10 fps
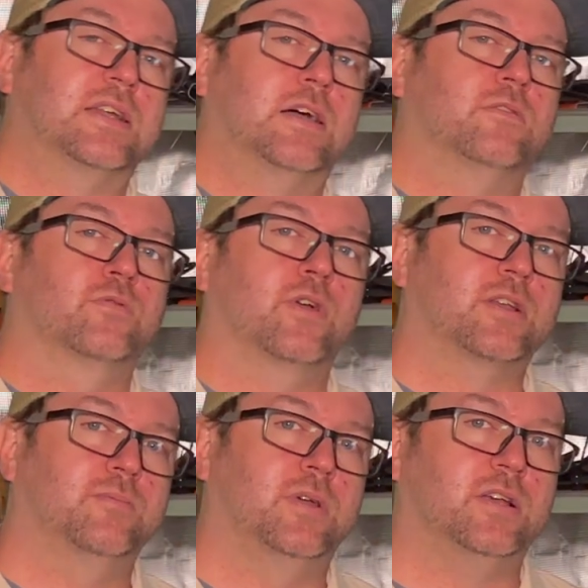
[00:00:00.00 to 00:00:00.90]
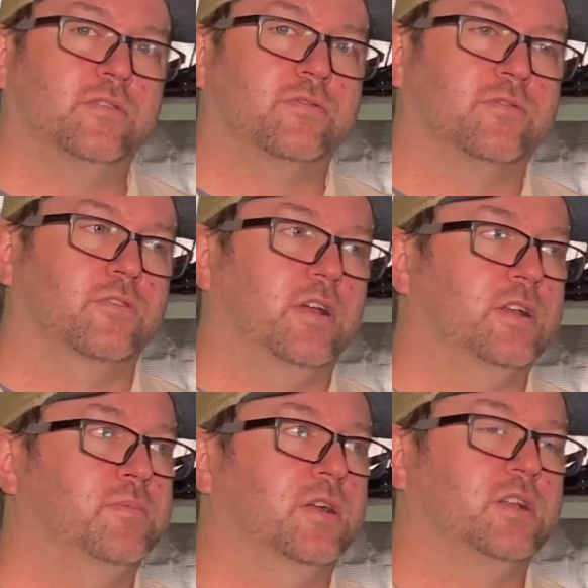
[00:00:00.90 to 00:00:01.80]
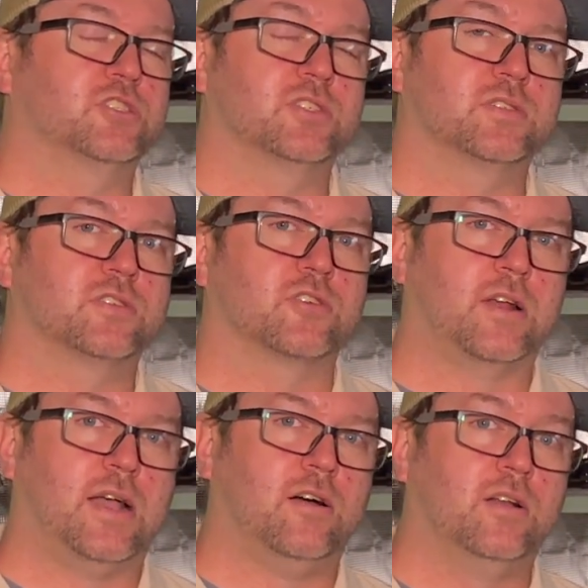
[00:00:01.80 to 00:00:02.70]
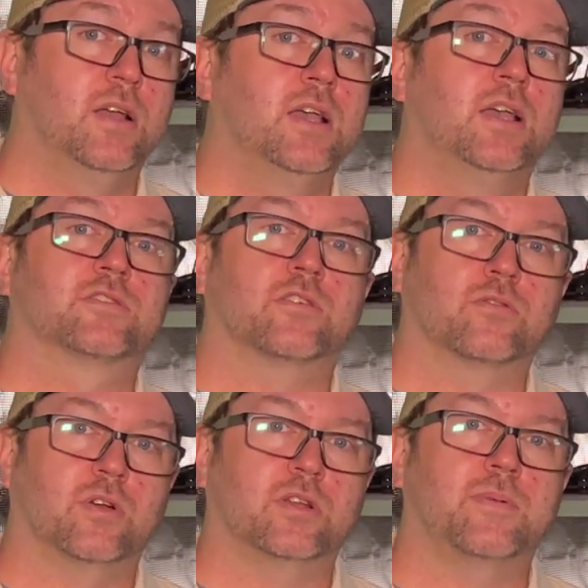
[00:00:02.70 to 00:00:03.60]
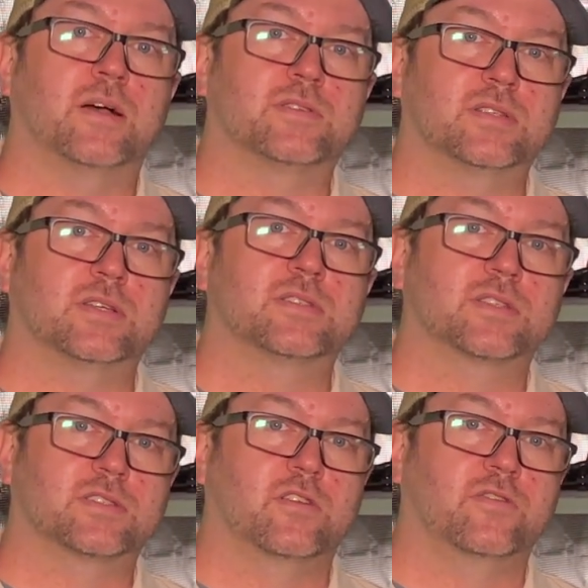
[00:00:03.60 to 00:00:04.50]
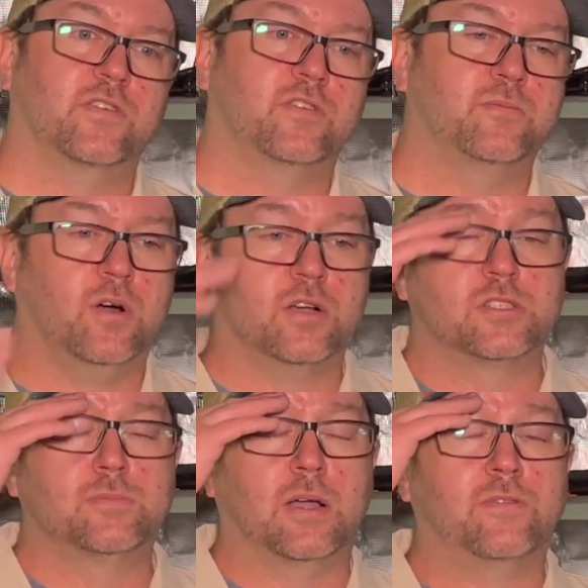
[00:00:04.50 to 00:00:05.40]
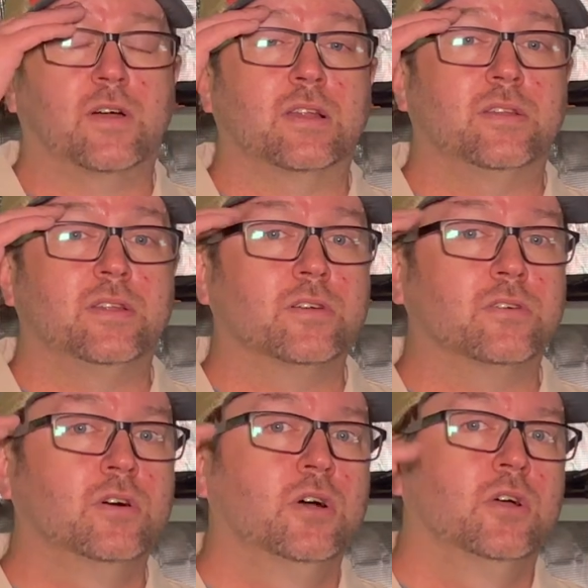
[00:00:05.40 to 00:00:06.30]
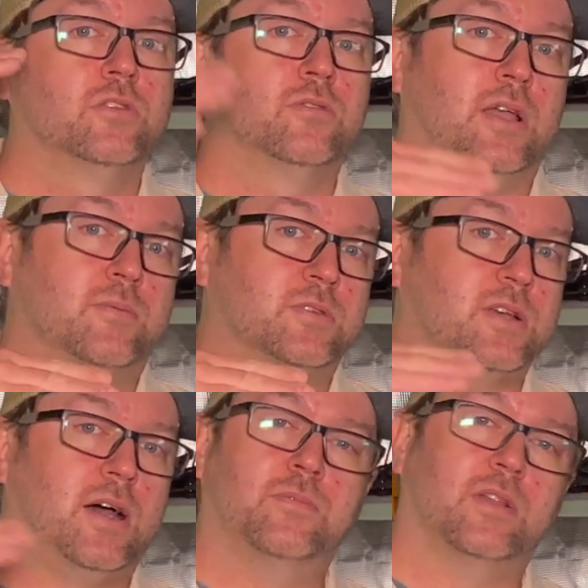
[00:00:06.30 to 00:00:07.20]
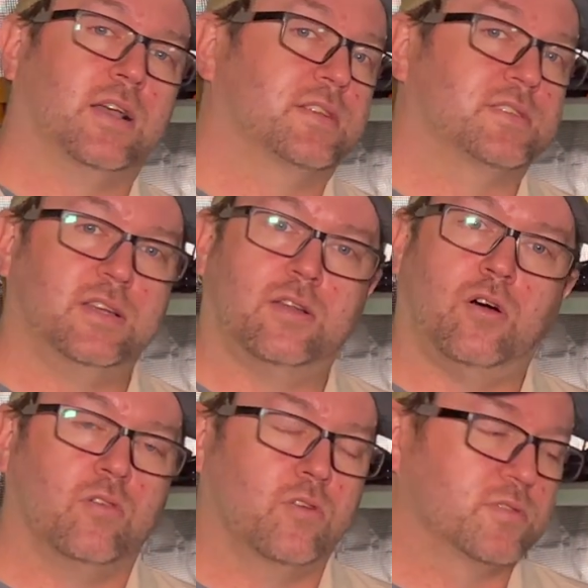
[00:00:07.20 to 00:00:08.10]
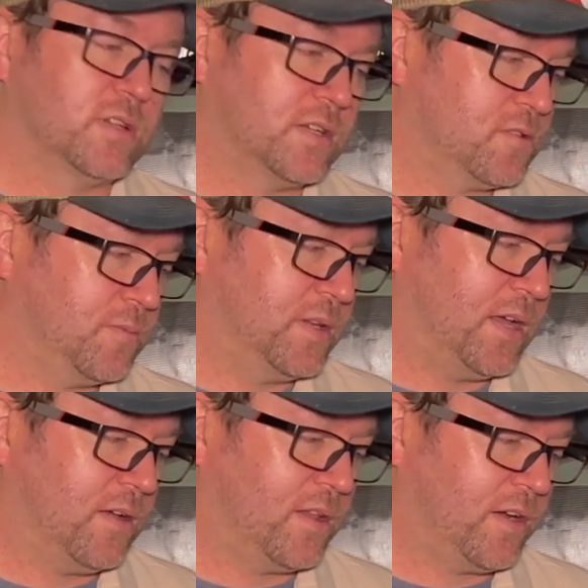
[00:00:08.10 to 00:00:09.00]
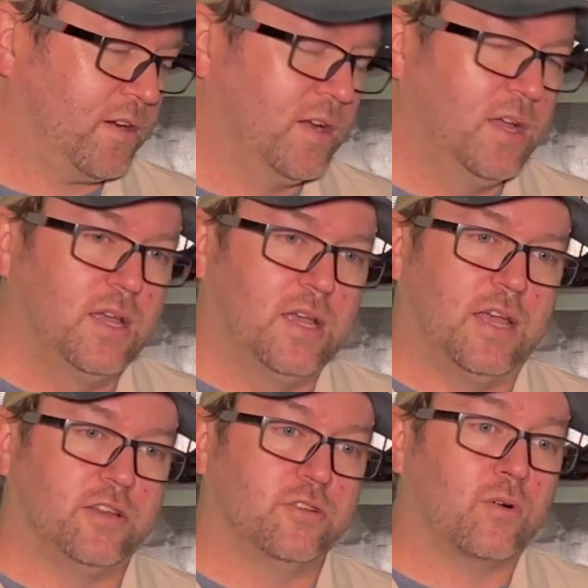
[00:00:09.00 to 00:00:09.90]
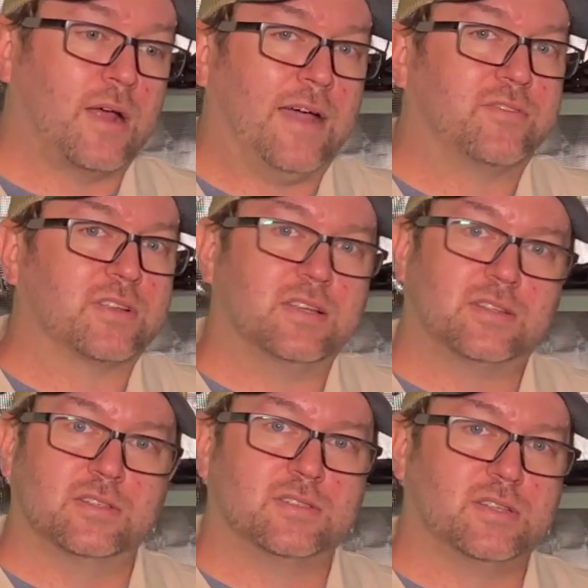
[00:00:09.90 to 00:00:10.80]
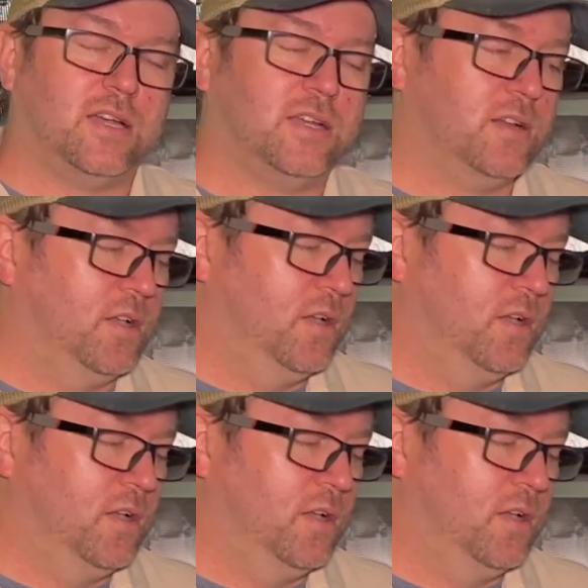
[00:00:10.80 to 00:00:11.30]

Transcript: that I would recommend for anybody just to start out. It's going to run you about $650. You might find a deal through Amazon, but like I said, all those links will be down there. And you don't have to get this light.